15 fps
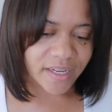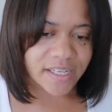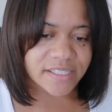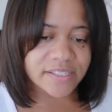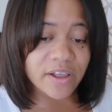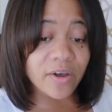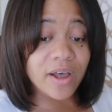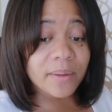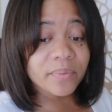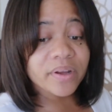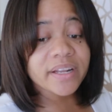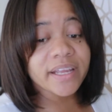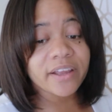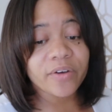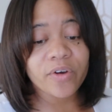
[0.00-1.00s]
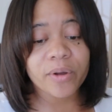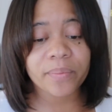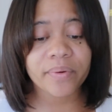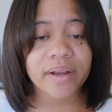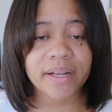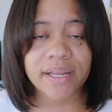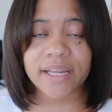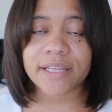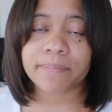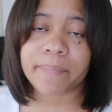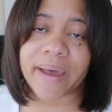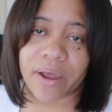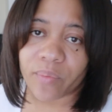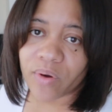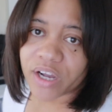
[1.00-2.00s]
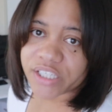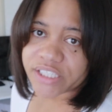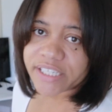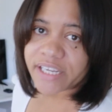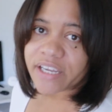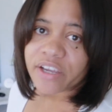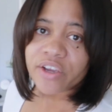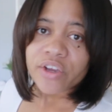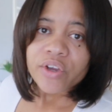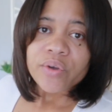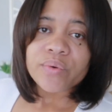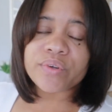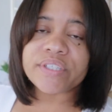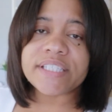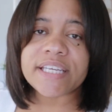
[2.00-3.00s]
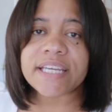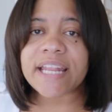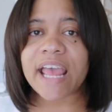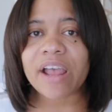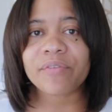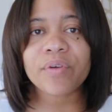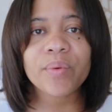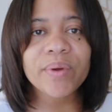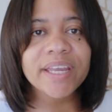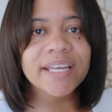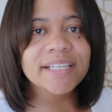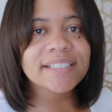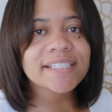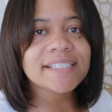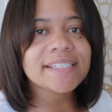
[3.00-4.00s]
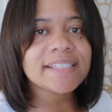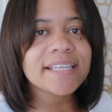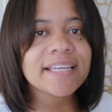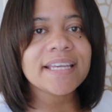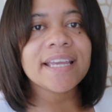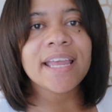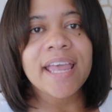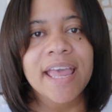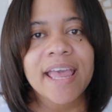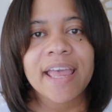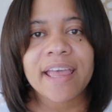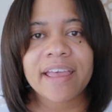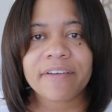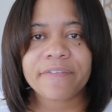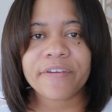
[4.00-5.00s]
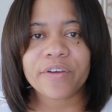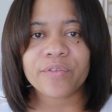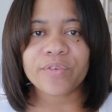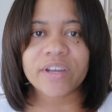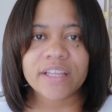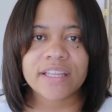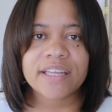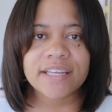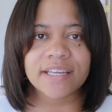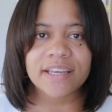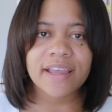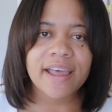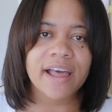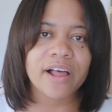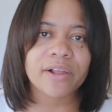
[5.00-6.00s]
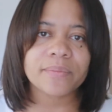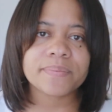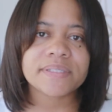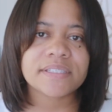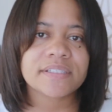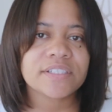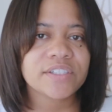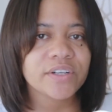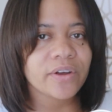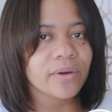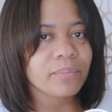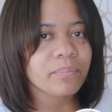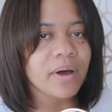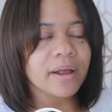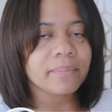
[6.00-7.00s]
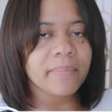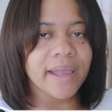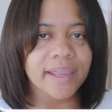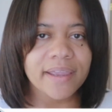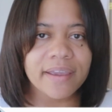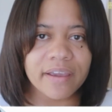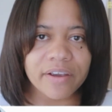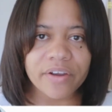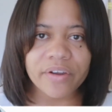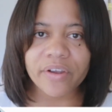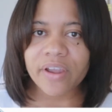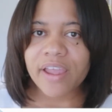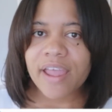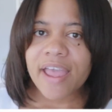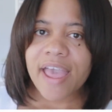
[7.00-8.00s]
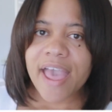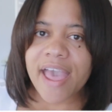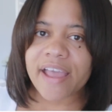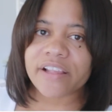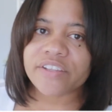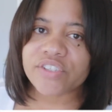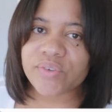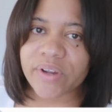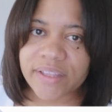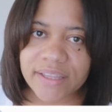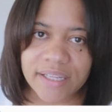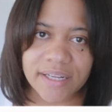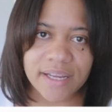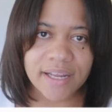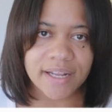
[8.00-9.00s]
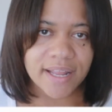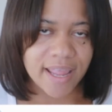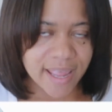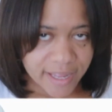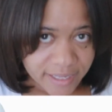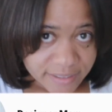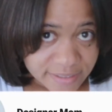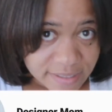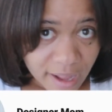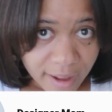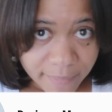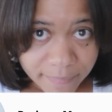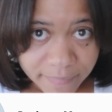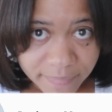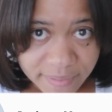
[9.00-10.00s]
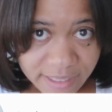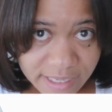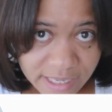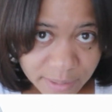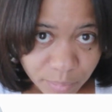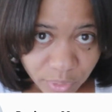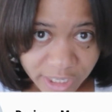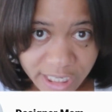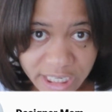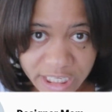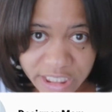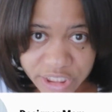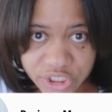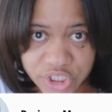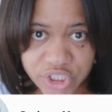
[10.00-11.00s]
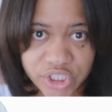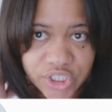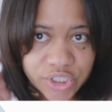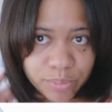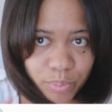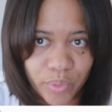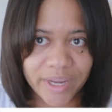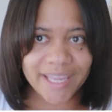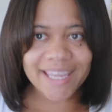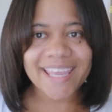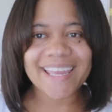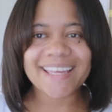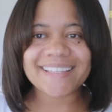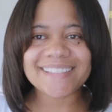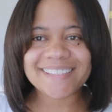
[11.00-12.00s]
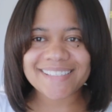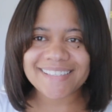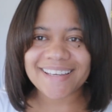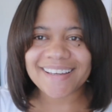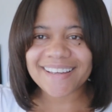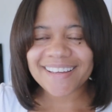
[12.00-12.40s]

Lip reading: So I'm going to incorporate it in my wash day routine every week to see if it really helps, you know, bond my hair and strengthen it and stop the breakage.